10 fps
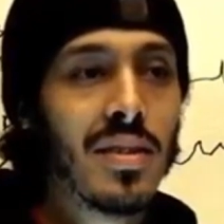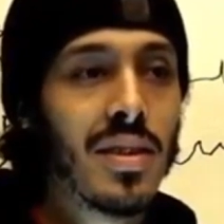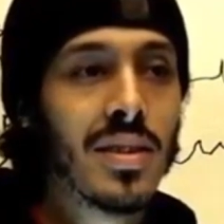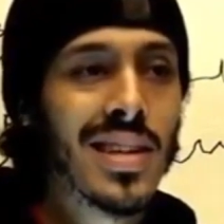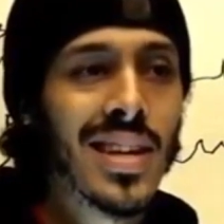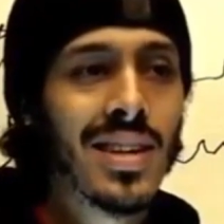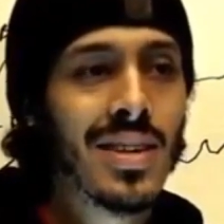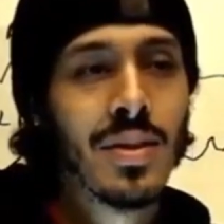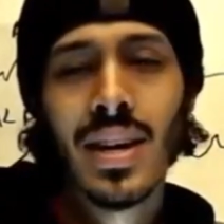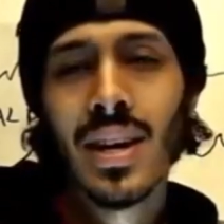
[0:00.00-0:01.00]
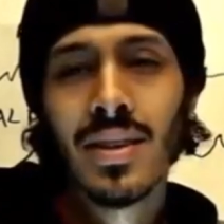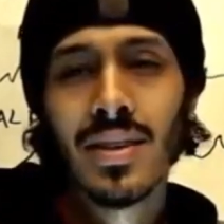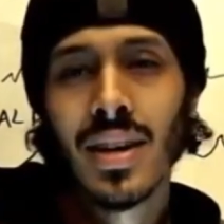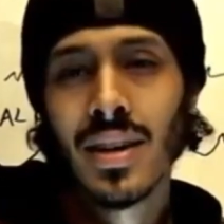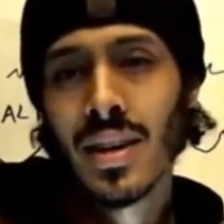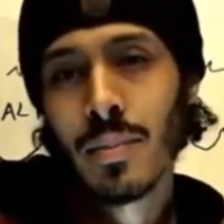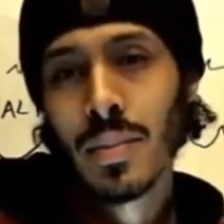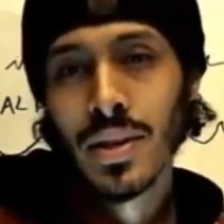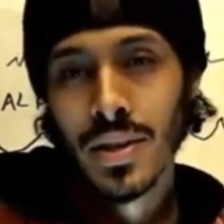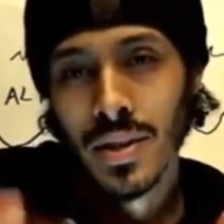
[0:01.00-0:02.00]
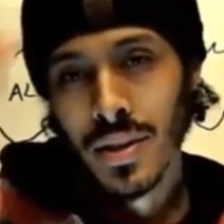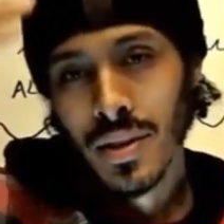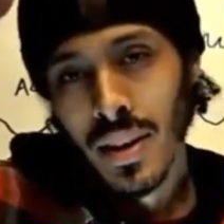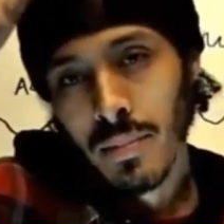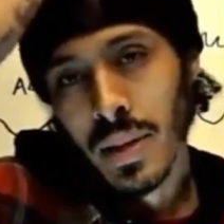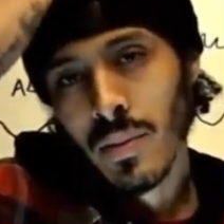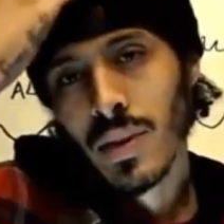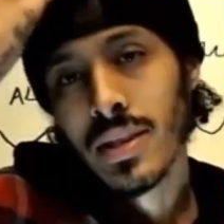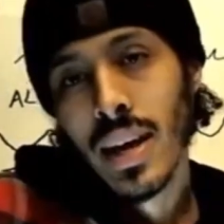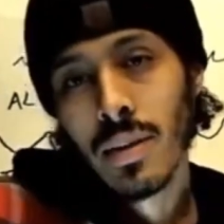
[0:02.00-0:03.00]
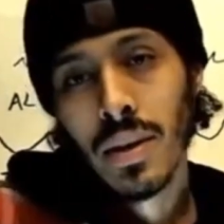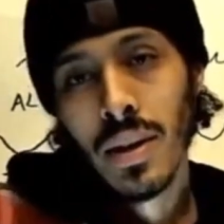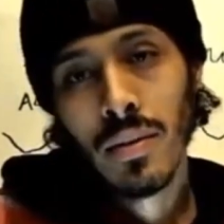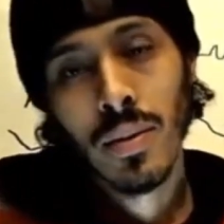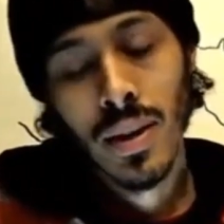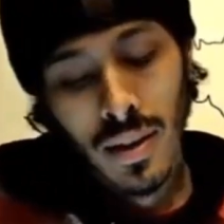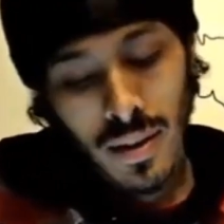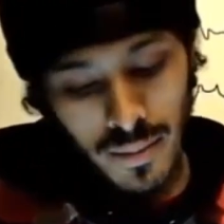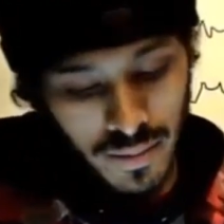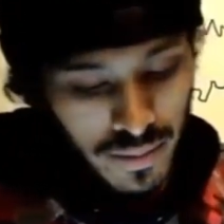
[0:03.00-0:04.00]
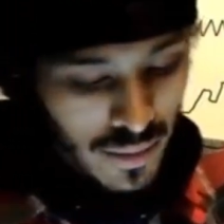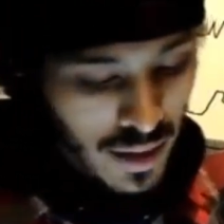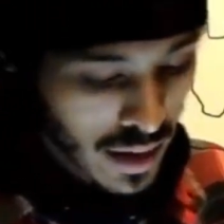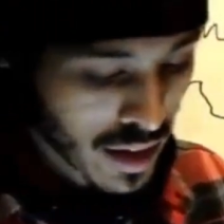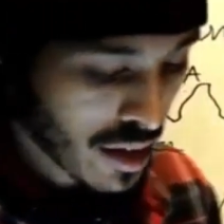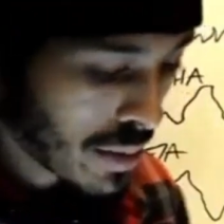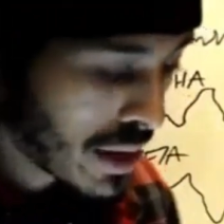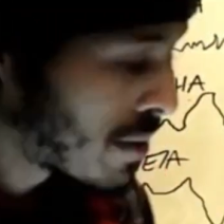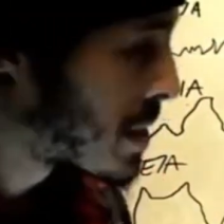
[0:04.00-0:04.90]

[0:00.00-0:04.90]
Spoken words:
it's like you can't get an image. You know what I mean? What's that about? Well, it could be